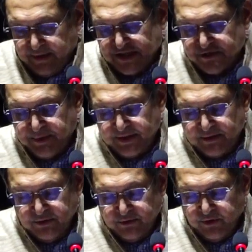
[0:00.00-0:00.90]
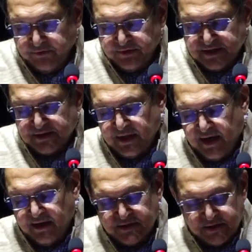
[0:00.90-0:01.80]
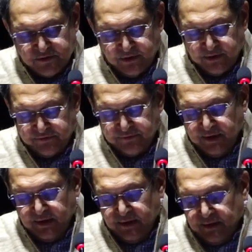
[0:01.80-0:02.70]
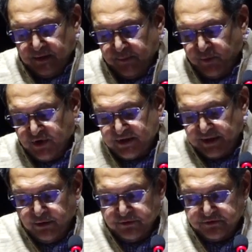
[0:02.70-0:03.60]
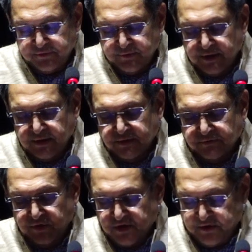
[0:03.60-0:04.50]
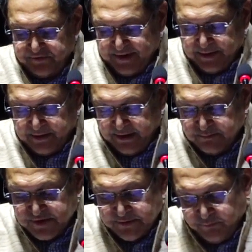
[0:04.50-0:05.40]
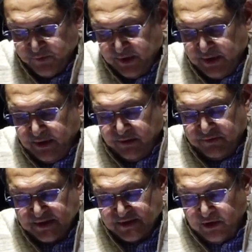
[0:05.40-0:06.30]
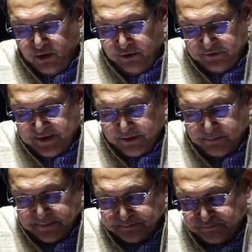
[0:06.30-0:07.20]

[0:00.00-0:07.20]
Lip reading: aspect of this large sort of repository of philosophical themes, which is the law of karma.